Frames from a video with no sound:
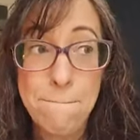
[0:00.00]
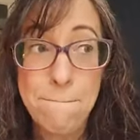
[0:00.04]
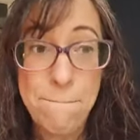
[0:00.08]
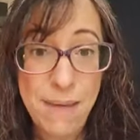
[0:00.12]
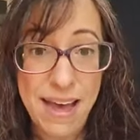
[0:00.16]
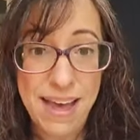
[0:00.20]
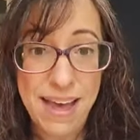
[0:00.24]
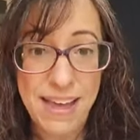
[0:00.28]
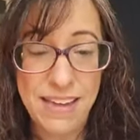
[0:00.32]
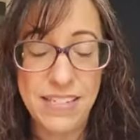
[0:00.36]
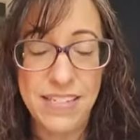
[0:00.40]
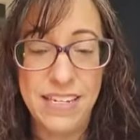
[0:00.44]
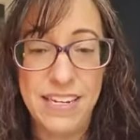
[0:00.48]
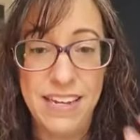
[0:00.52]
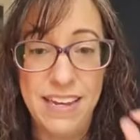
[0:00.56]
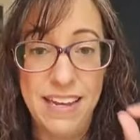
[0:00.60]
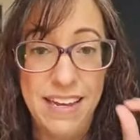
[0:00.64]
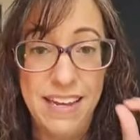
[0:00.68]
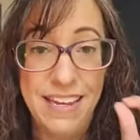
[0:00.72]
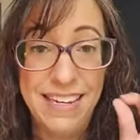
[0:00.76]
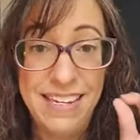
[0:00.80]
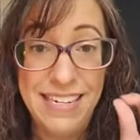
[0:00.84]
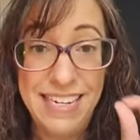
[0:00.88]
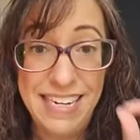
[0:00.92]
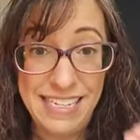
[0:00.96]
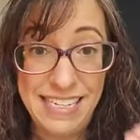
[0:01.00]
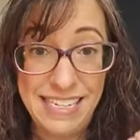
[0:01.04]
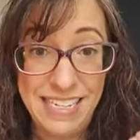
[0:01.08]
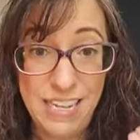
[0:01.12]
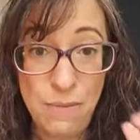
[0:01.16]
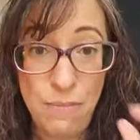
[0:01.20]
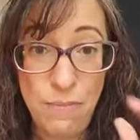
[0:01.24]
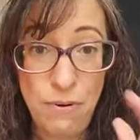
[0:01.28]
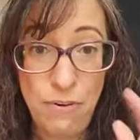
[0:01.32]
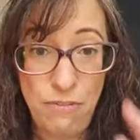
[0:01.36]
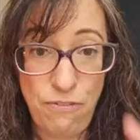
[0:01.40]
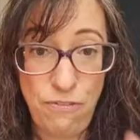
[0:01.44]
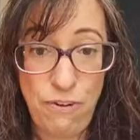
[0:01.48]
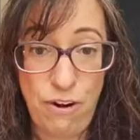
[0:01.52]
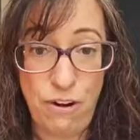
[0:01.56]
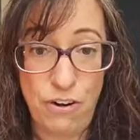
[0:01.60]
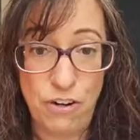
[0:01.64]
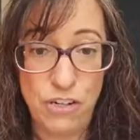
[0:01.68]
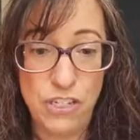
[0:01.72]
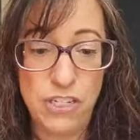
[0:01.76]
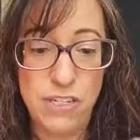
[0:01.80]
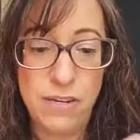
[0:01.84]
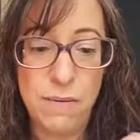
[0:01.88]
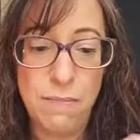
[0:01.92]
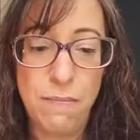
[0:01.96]
But December
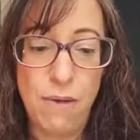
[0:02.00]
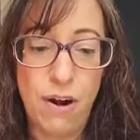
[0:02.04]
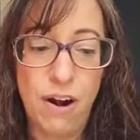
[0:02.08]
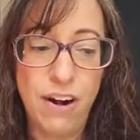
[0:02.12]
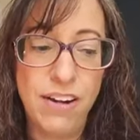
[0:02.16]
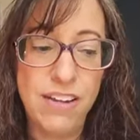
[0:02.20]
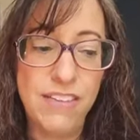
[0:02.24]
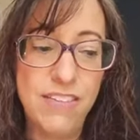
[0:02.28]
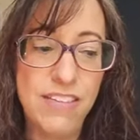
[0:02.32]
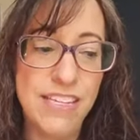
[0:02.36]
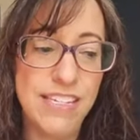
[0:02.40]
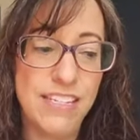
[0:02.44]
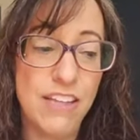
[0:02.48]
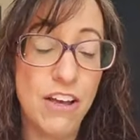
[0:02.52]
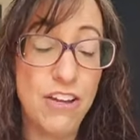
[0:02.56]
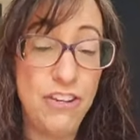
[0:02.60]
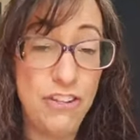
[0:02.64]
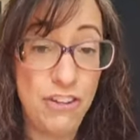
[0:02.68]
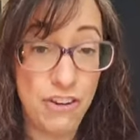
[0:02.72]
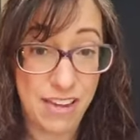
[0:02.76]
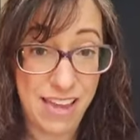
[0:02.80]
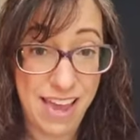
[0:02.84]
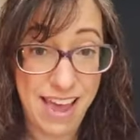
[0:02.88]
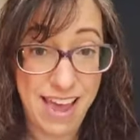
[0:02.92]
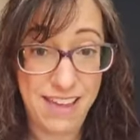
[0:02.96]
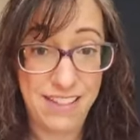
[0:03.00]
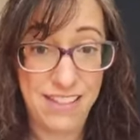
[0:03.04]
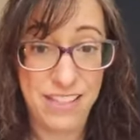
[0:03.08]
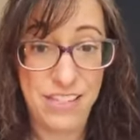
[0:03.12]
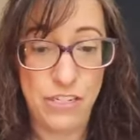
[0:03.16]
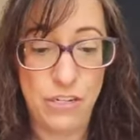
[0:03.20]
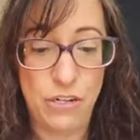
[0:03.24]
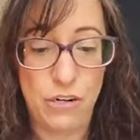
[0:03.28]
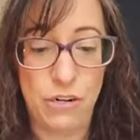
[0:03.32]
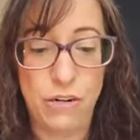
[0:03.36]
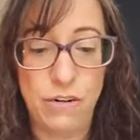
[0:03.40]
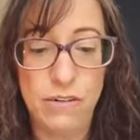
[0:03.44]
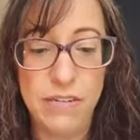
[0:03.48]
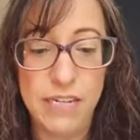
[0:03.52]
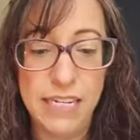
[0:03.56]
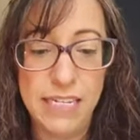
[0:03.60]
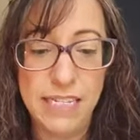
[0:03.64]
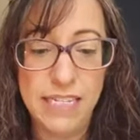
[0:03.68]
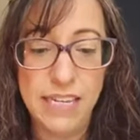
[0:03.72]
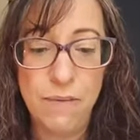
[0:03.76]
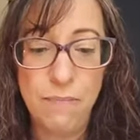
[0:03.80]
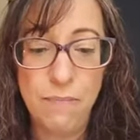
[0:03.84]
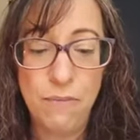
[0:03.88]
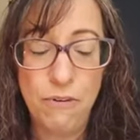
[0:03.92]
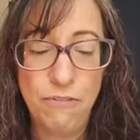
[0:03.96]
1st, mark this on your calendar.
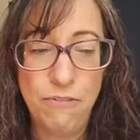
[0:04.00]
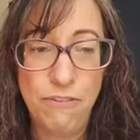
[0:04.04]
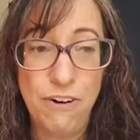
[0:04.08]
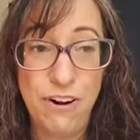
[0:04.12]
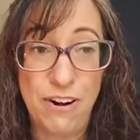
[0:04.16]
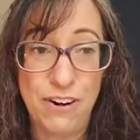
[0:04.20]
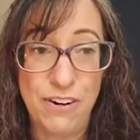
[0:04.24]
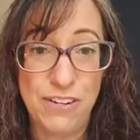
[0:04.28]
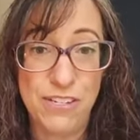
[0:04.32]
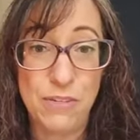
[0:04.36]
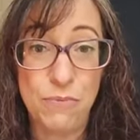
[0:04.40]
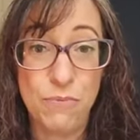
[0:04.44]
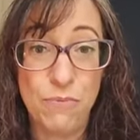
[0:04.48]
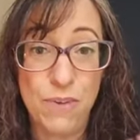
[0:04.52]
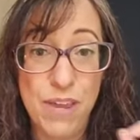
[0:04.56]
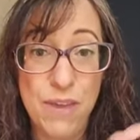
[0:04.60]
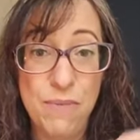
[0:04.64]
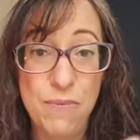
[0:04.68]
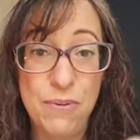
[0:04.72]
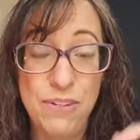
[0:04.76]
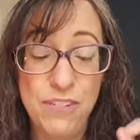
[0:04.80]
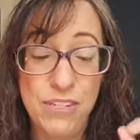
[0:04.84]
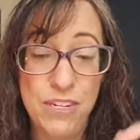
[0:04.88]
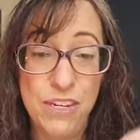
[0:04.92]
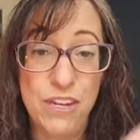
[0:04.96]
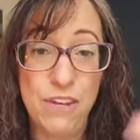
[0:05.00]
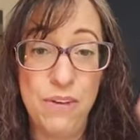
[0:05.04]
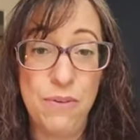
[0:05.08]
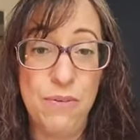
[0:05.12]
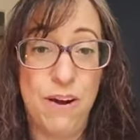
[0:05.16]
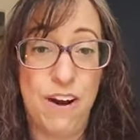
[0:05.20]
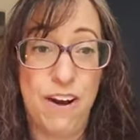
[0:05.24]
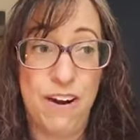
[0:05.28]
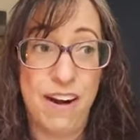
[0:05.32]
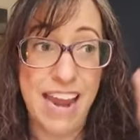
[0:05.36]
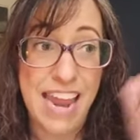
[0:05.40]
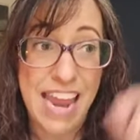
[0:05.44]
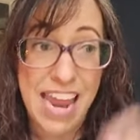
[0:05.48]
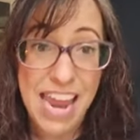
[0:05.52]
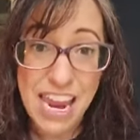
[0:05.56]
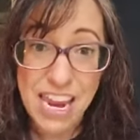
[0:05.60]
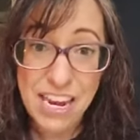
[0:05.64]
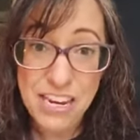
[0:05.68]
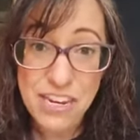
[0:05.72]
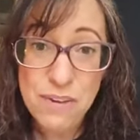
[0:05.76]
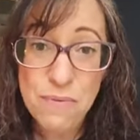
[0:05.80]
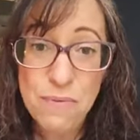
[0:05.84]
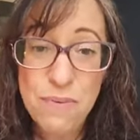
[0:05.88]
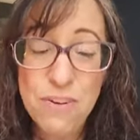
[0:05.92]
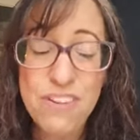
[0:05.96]
December 1st, we will do our
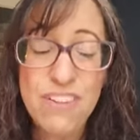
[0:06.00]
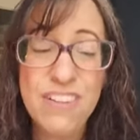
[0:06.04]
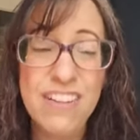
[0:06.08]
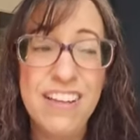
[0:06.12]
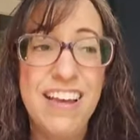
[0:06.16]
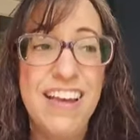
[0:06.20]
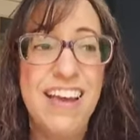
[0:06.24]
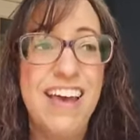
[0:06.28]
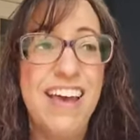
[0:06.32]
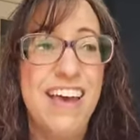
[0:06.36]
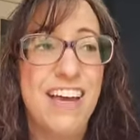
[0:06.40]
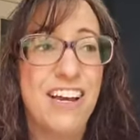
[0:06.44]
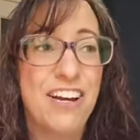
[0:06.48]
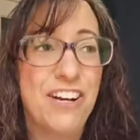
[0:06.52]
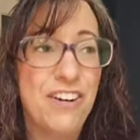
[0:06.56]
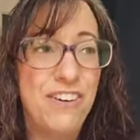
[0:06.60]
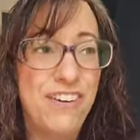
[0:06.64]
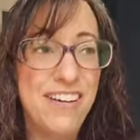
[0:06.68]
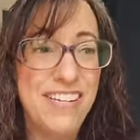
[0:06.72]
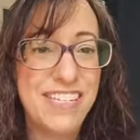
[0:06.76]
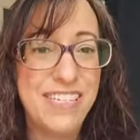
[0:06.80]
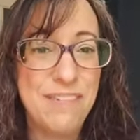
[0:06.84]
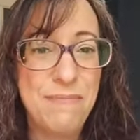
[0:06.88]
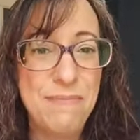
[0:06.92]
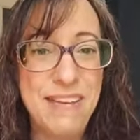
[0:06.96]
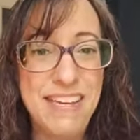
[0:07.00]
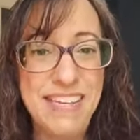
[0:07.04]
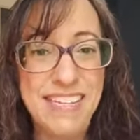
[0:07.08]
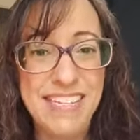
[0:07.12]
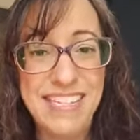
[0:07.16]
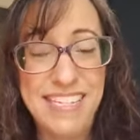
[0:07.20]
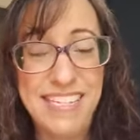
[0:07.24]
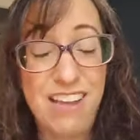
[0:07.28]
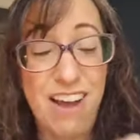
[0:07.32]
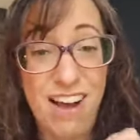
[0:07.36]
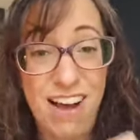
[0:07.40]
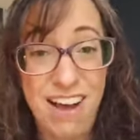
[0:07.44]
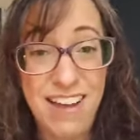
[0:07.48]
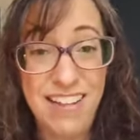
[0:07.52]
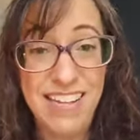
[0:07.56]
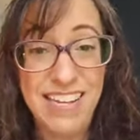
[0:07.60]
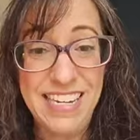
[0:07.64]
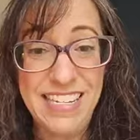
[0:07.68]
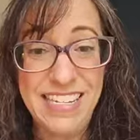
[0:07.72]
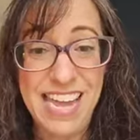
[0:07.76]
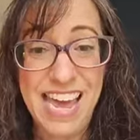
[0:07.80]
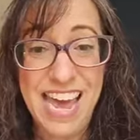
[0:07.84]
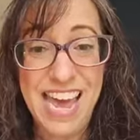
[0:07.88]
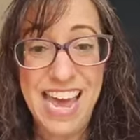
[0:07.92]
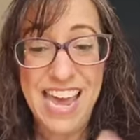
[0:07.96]
annual Christmas
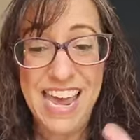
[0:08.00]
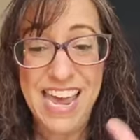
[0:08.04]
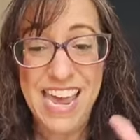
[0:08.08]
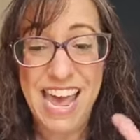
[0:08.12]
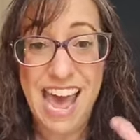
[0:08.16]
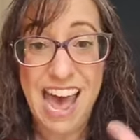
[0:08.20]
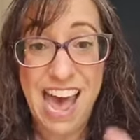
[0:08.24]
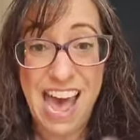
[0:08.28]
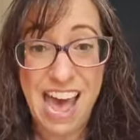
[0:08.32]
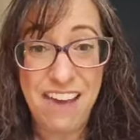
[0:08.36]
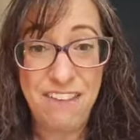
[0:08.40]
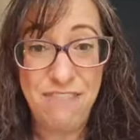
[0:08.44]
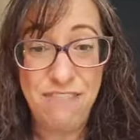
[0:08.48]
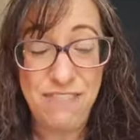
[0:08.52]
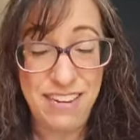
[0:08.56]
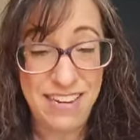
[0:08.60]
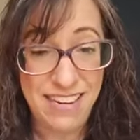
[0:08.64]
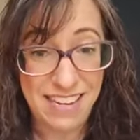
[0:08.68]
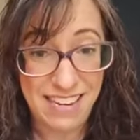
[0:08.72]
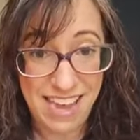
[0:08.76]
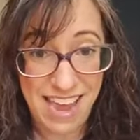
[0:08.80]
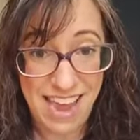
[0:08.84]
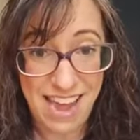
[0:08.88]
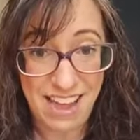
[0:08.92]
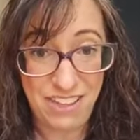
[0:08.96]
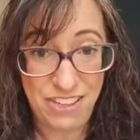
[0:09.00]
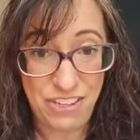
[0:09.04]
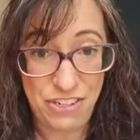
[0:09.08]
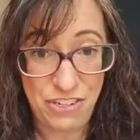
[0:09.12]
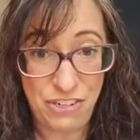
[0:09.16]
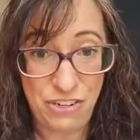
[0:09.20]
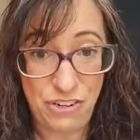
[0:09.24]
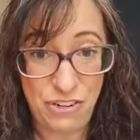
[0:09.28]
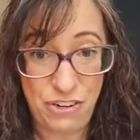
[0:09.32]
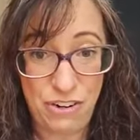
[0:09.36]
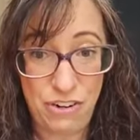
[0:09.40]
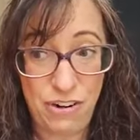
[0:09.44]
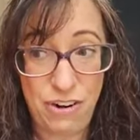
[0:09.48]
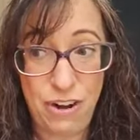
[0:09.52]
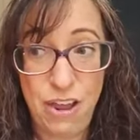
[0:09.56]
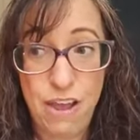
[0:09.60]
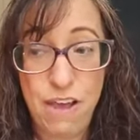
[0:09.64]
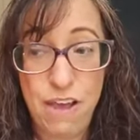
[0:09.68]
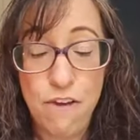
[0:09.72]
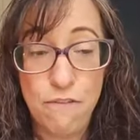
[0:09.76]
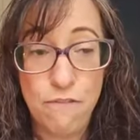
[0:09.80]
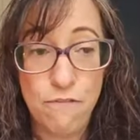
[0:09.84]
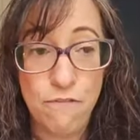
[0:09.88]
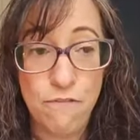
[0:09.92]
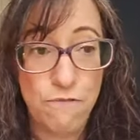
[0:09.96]
holiday advent calendar
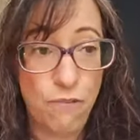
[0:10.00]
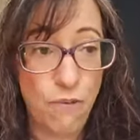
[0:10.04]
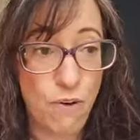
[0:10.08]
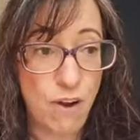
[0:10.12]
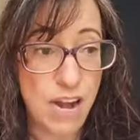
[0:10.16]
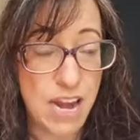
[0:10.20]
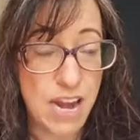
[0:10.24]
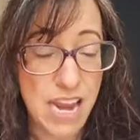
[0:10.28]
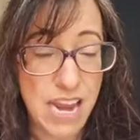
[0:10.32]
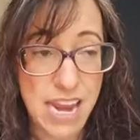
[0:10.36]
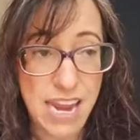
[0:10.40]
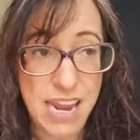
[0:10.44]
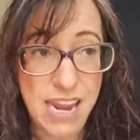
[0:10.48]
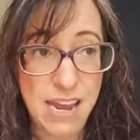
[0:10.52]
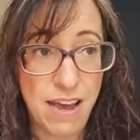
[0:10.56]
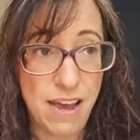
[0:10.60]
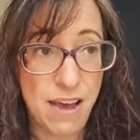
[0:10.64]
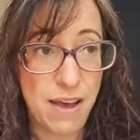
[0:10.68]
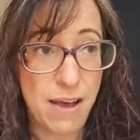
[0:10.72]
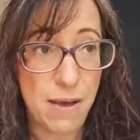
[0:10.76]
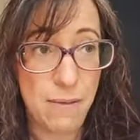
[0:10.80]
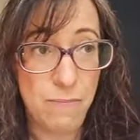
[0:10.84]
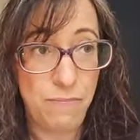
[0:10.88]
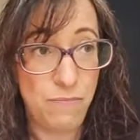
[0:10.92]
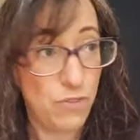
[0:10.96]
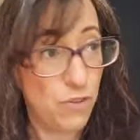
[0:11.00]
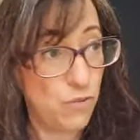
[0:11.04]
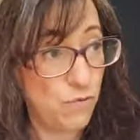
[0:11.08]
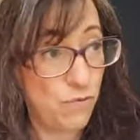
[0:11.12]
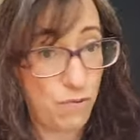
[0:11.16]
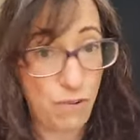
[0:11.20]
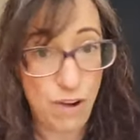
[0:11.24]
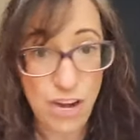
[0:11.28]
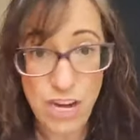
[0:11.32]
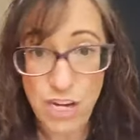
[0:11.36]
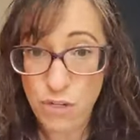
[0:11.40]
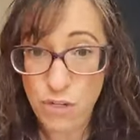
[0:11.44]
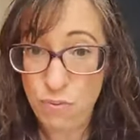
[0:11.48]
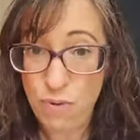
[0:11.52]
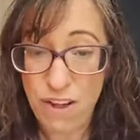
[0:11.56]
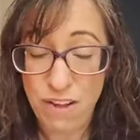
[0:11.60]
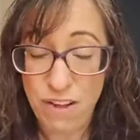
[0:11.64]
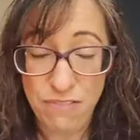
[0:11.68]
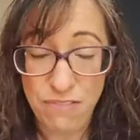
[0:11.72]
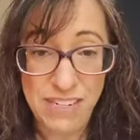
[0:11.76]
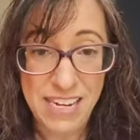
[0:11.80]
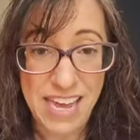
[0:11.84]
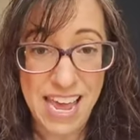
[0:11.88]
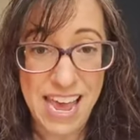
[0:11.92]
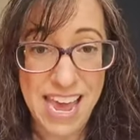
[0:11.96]
free um, free
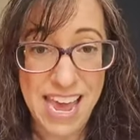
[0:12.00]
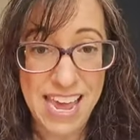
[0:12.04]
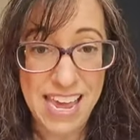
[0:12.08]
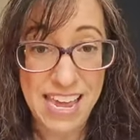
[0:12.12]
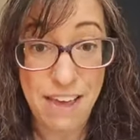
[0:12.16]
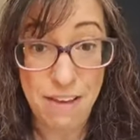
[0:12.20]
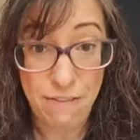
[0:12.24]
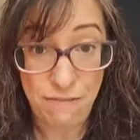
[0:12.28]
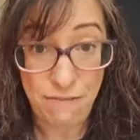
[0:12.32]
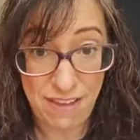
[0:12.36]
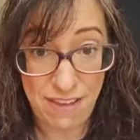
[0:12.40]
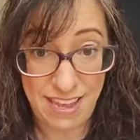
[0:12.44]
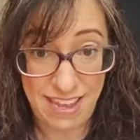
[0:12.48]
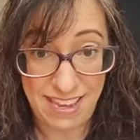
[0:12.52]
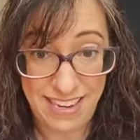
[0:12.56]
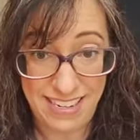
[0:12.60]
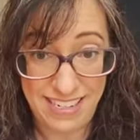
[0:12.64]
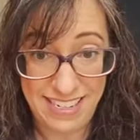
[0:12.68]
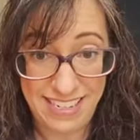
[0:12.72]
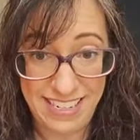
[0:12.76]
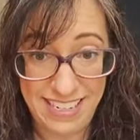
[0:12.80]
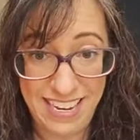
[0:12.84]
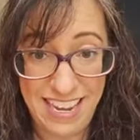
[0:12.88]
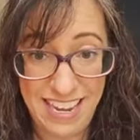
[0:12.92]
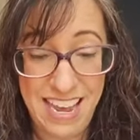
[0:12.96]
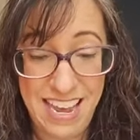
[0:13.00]
12 day event.